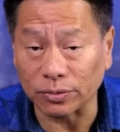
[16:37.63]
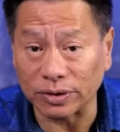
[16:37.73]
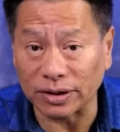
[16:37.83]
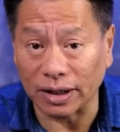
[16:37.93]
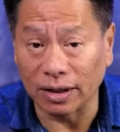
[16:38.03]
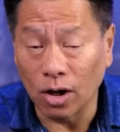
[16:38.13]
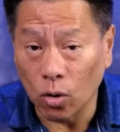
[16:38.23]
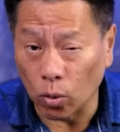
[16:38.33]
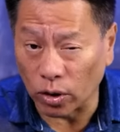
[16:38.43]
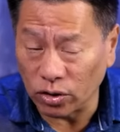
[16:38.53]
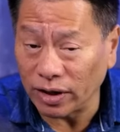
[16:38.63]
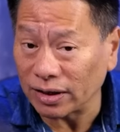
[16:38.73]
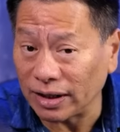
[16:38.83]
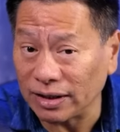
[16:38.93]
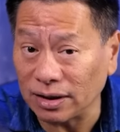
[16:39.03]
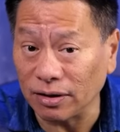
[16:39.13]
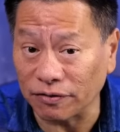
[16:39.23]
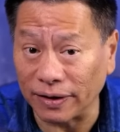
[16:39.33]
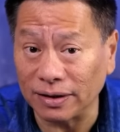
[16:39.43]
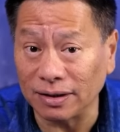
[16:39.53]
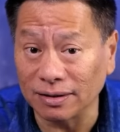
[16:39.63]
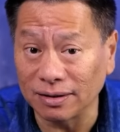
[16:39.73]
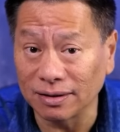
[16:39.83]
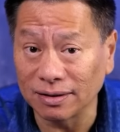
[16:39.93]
we said, when you get easily offended,